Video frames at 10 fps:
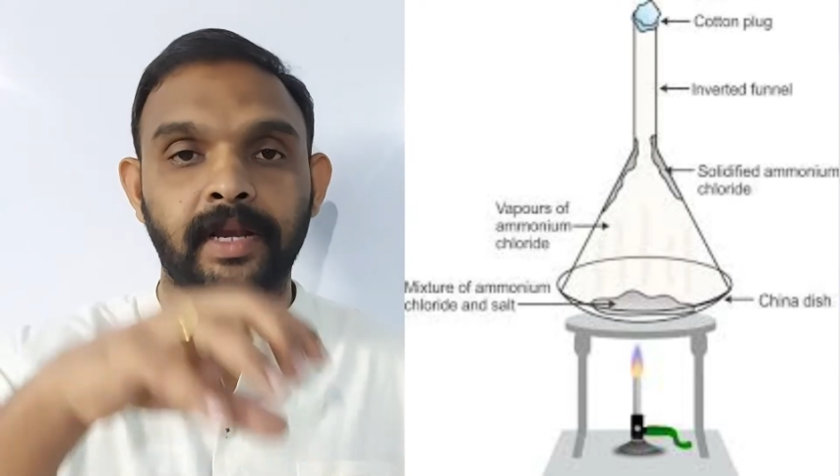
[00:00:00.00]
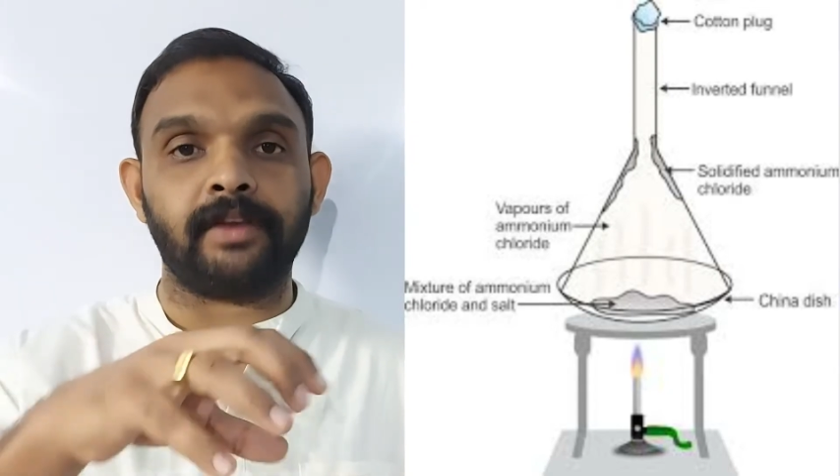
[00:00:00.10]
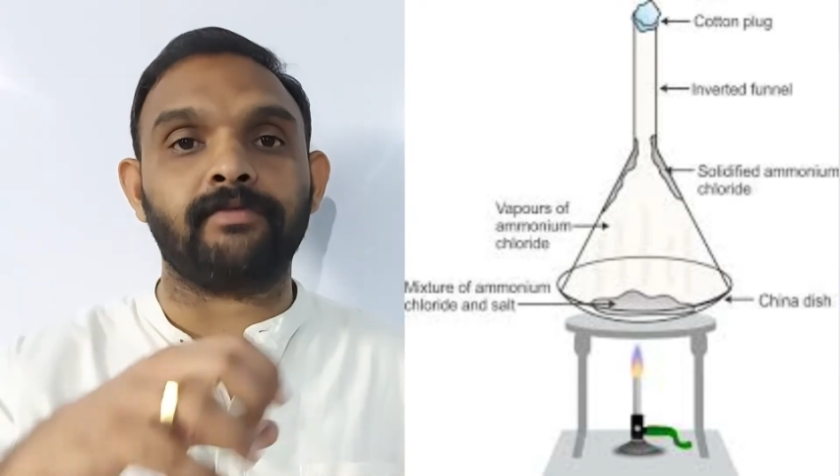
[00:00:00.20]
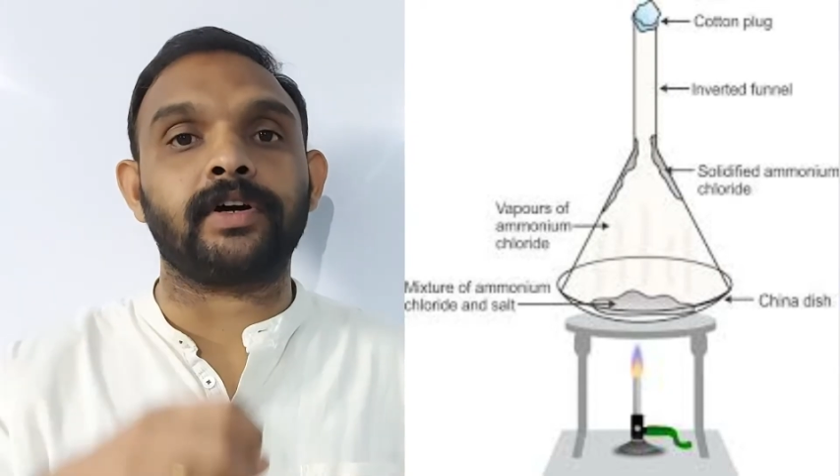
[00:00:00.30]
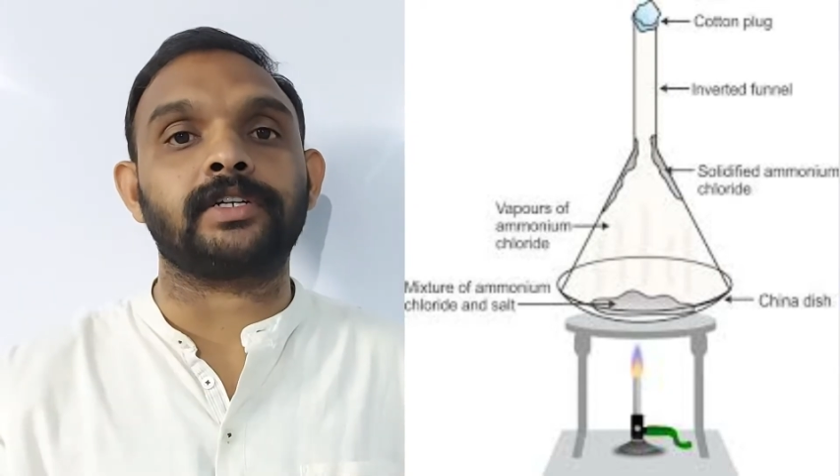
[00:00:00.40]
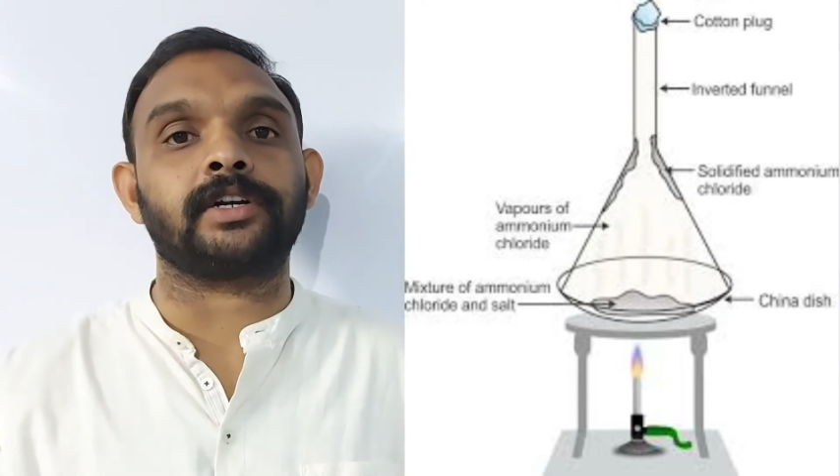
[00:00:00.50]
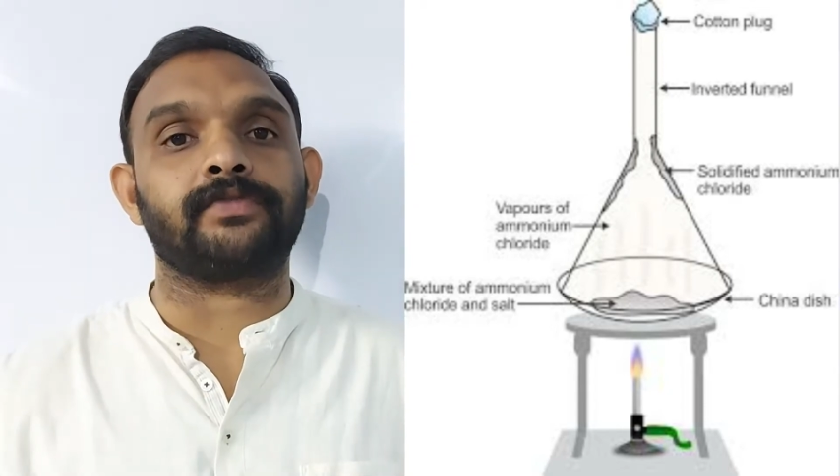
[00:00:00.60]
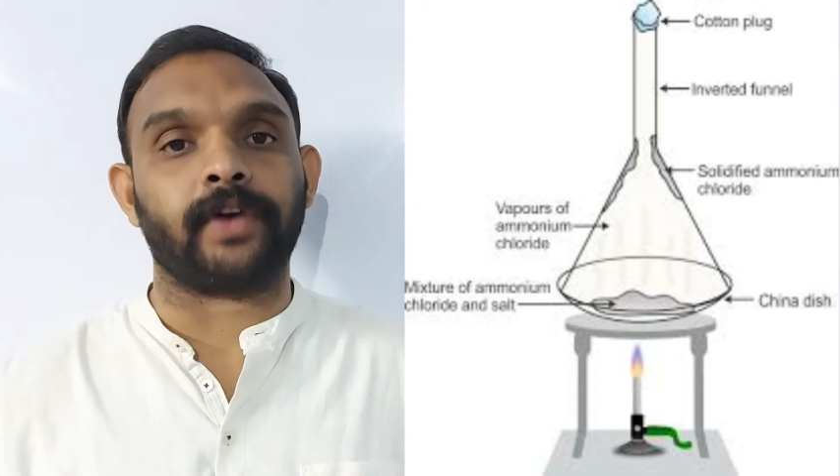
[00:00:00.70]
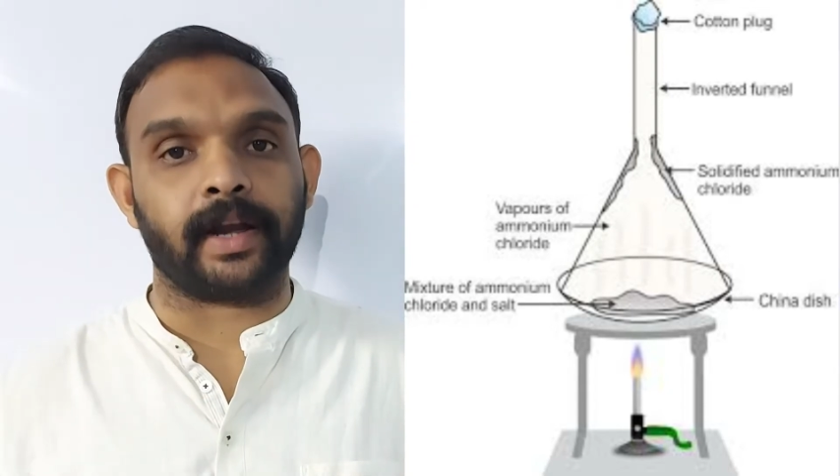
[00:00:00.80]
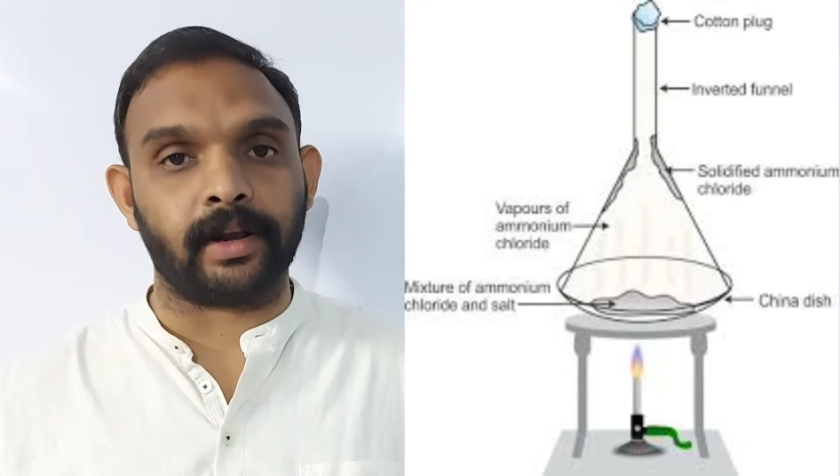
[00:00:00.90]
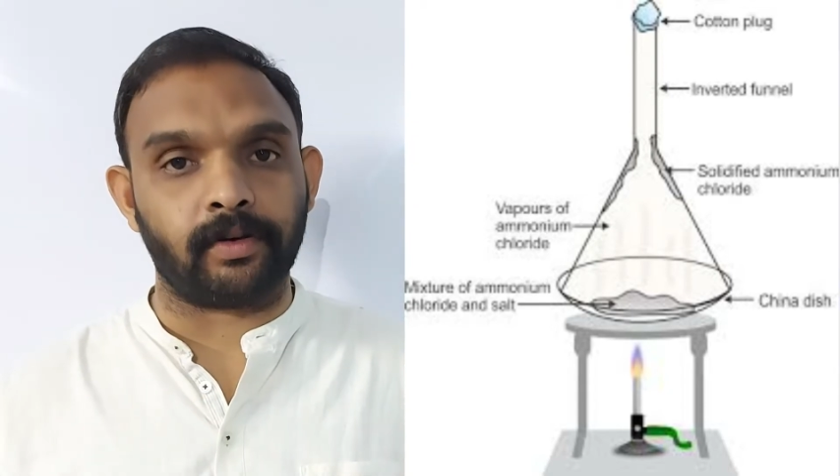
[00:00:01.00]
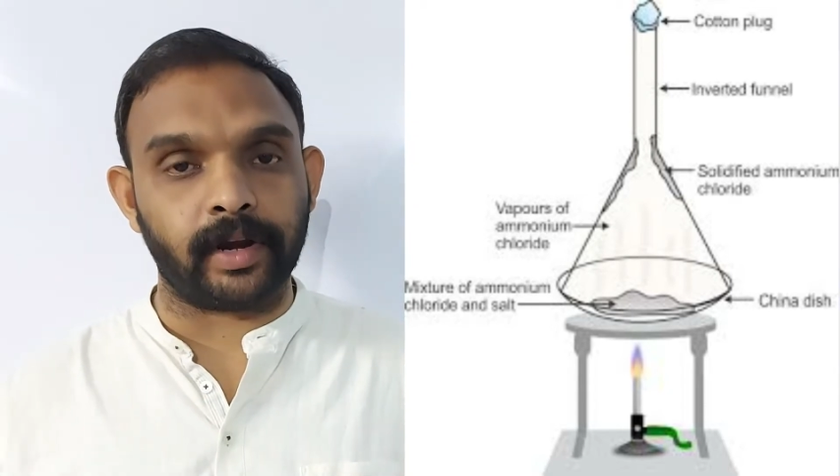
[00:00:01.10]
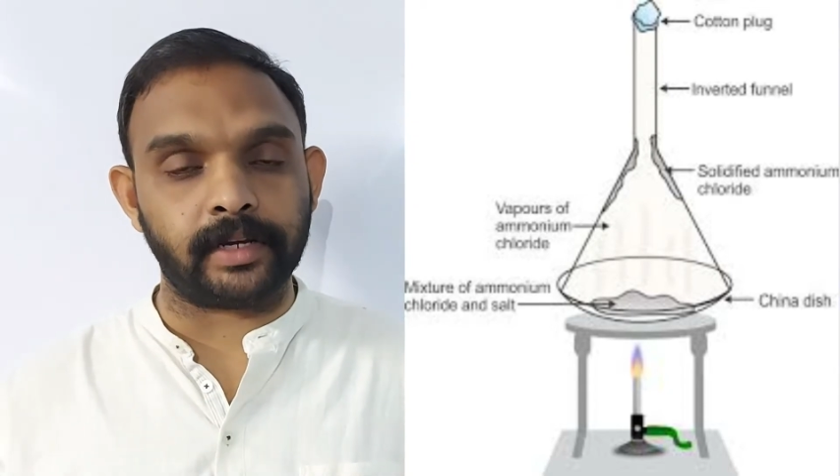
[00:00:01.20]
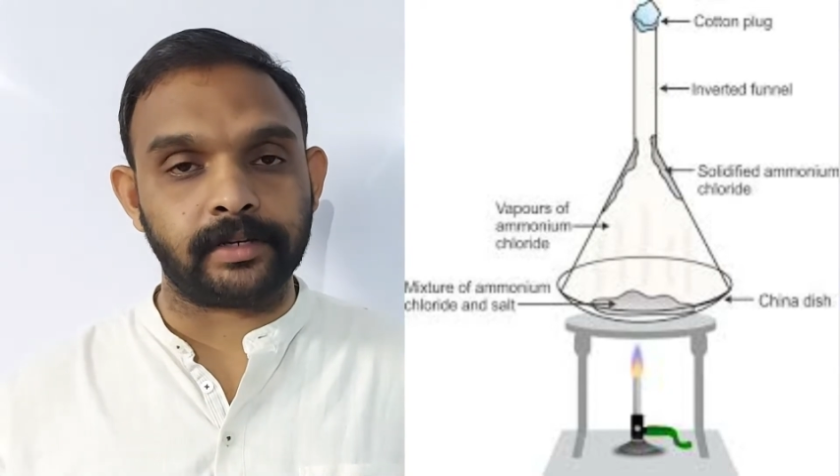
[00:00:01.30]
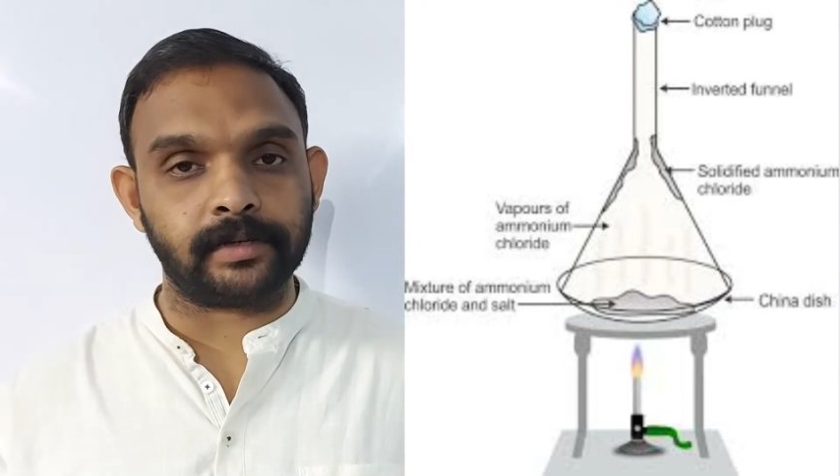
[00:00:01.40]
inverted funnel on
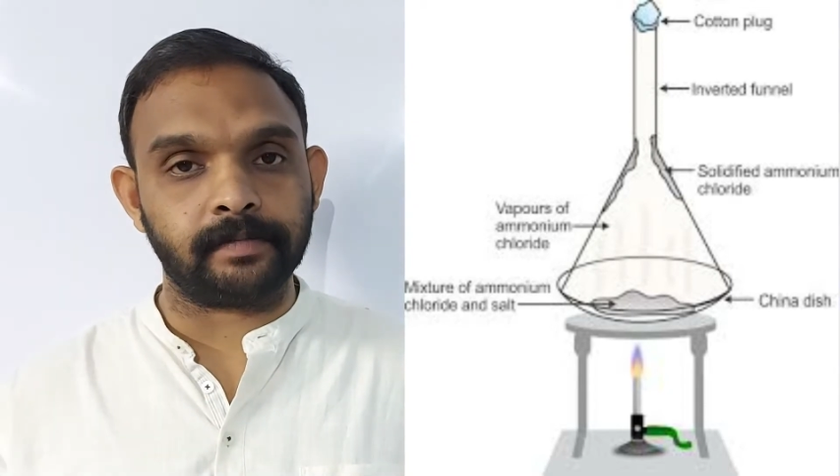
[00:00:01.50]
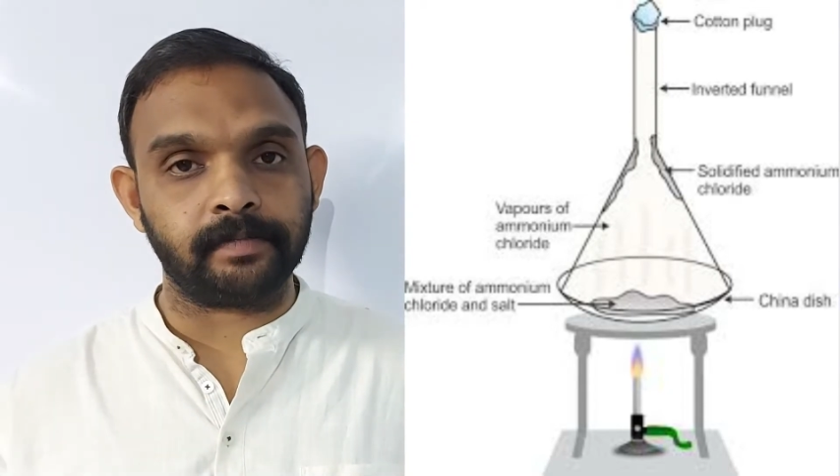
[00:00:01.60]
it.